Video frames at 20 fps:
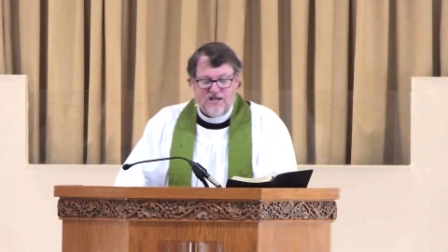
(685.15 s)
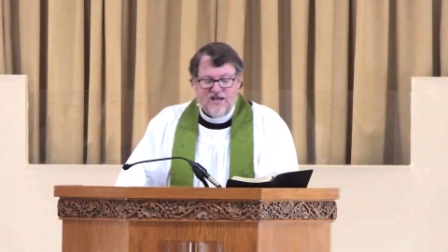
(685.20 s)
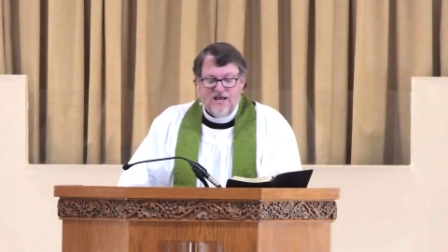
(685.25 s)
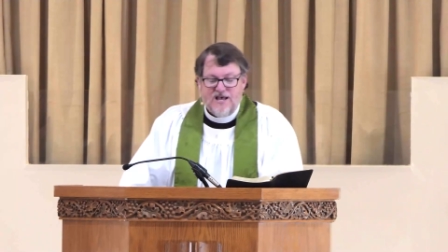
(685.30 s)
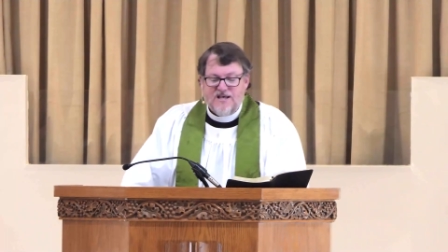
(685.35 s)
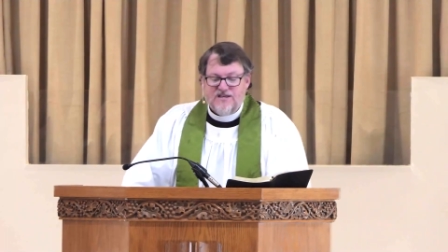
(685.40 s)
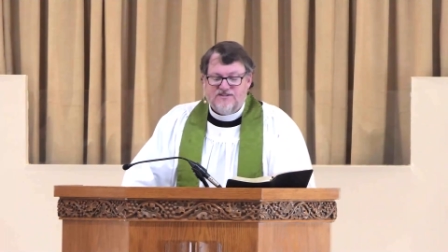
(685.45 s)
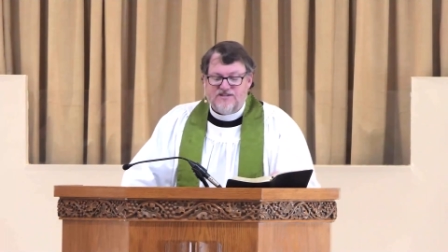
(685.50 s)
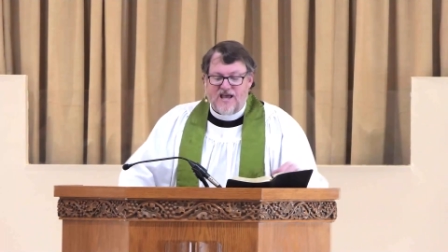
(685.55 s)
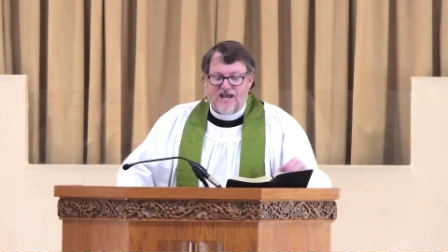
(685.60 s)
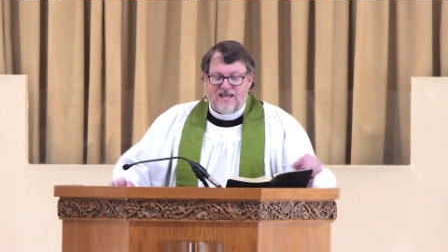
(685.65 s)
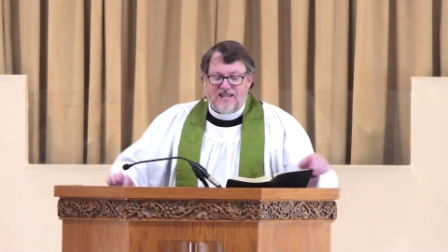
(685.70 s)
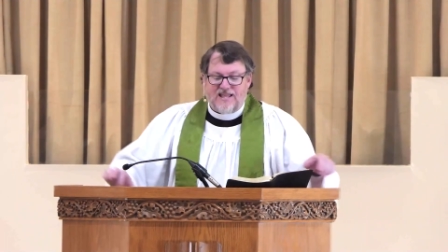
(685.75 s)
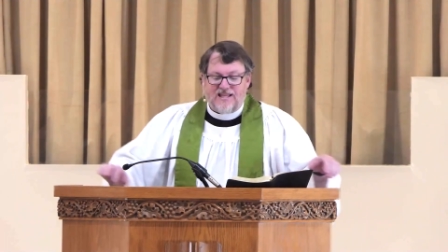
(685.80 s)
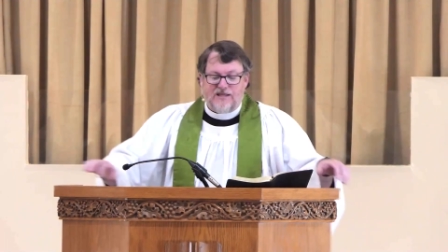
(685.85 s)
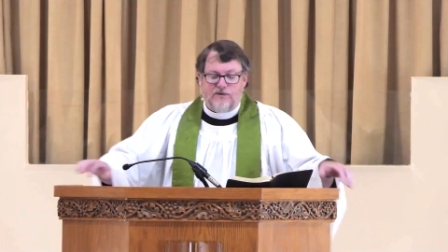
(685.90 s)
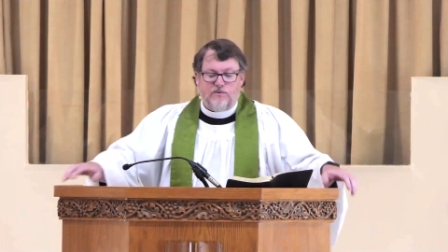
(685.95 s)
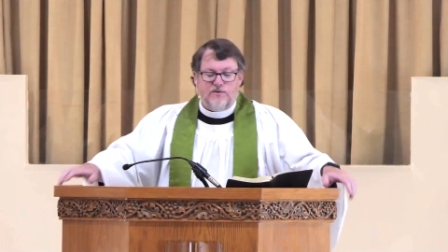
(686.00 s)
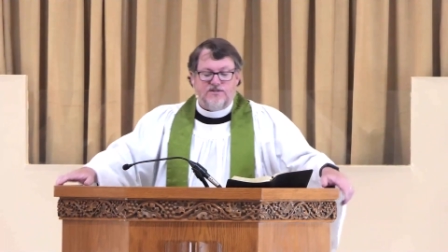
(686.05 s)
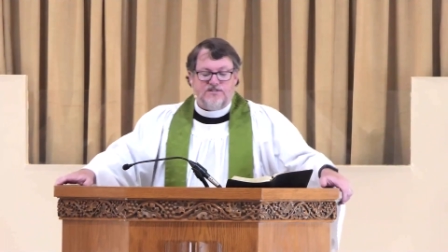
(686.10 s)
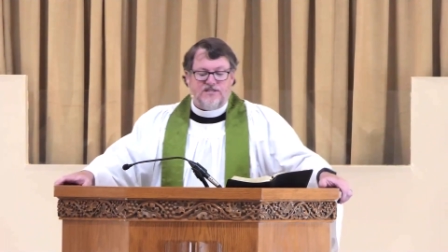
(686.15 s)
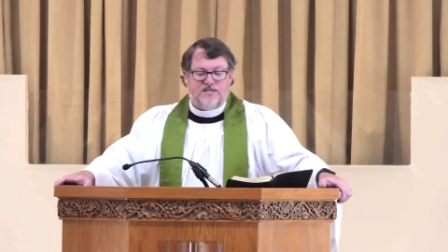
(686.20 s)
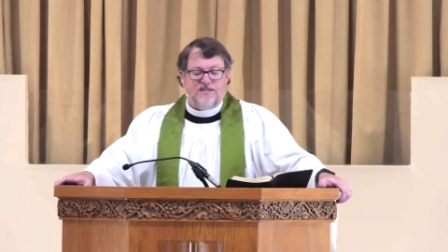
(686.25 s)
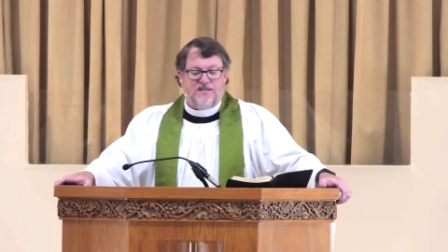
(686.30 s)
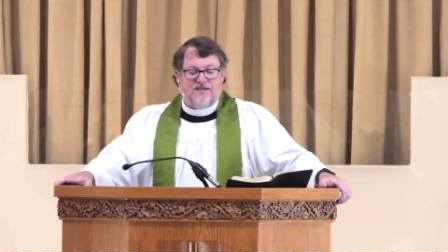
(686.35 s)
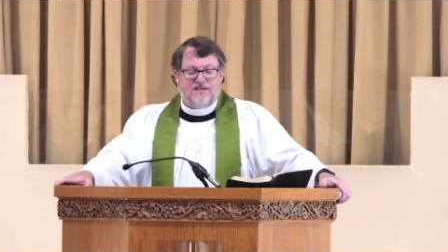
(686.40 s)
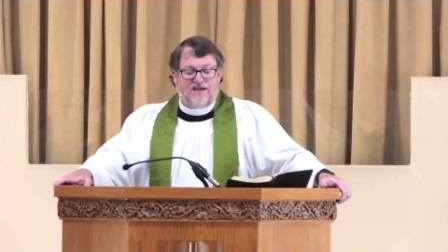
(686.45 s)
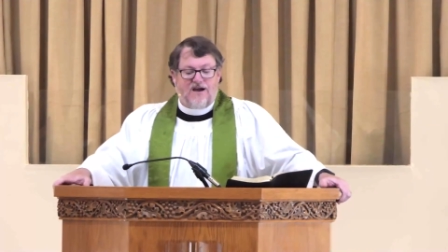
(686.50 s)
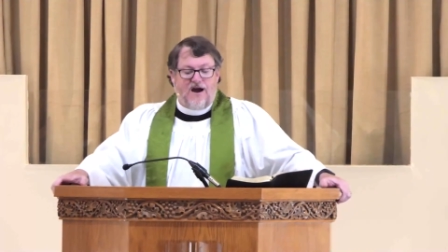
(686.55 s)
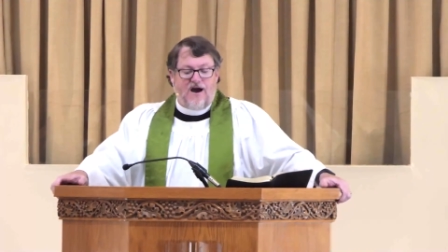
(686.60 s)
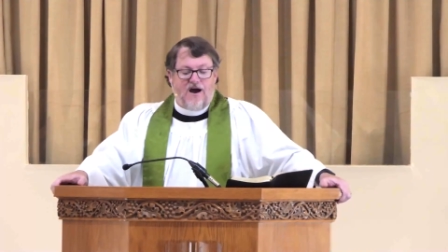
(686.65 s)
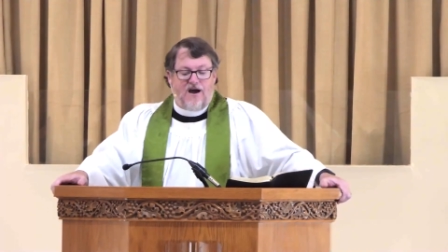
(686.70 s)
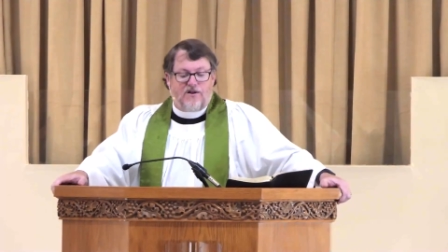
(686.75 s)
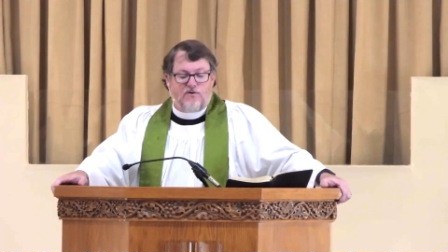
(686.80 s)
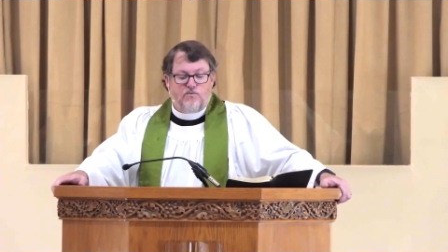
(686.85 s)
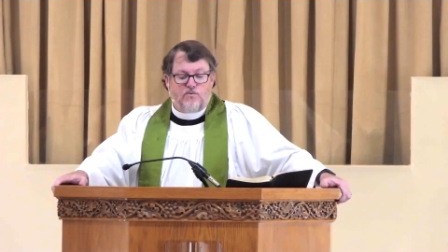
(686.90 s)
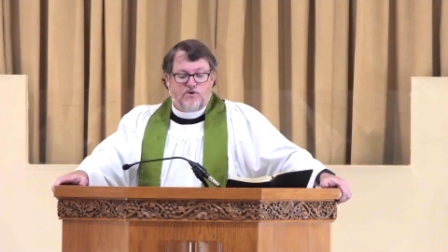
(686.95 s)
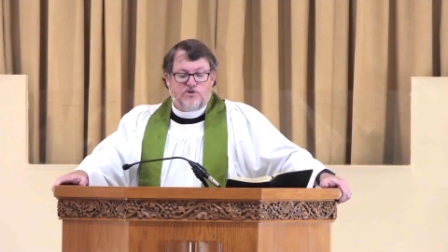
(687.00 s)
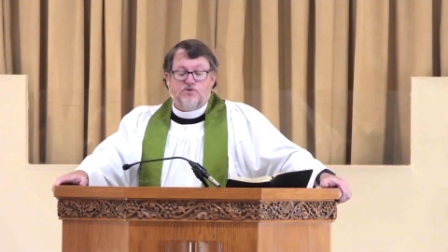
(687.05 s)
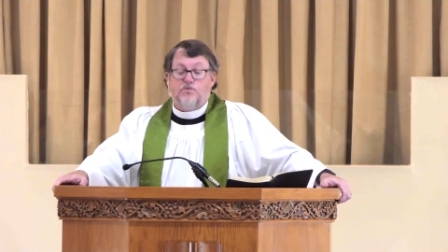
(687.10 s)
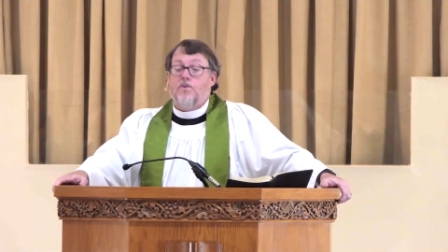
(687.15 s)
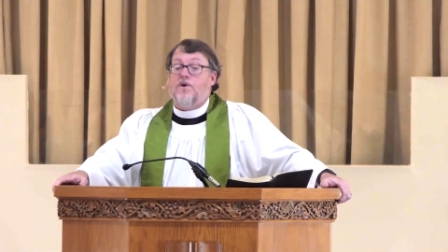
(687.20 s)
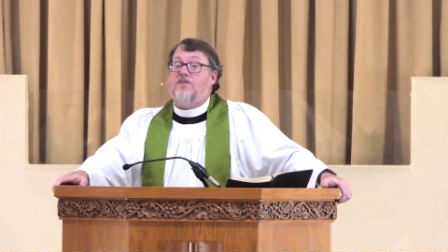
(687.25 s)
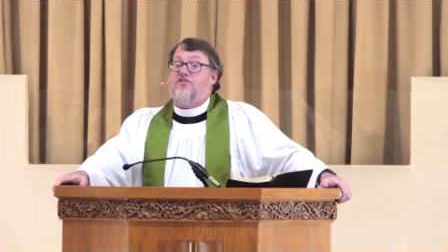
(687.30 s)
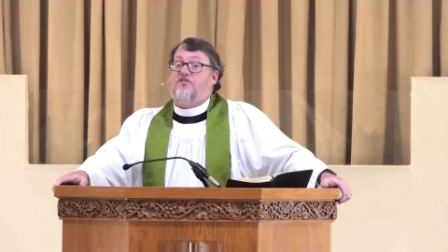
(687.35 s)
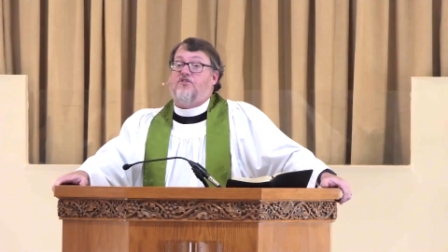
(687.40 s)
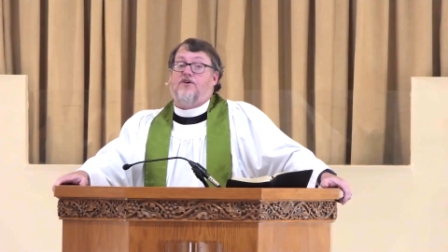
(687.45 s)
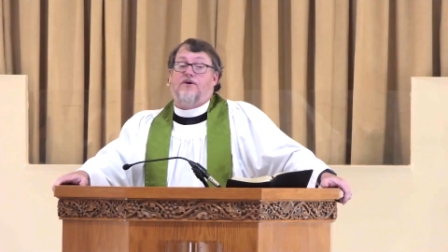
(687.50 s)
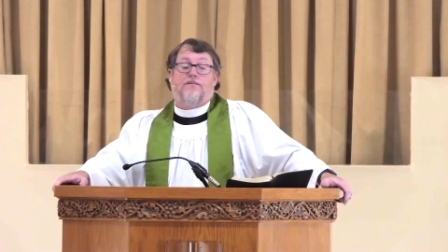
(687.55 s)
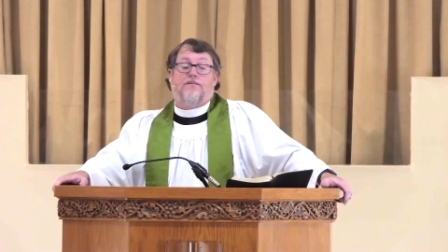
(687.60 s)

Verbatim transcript: Secondly, we see that God was with them.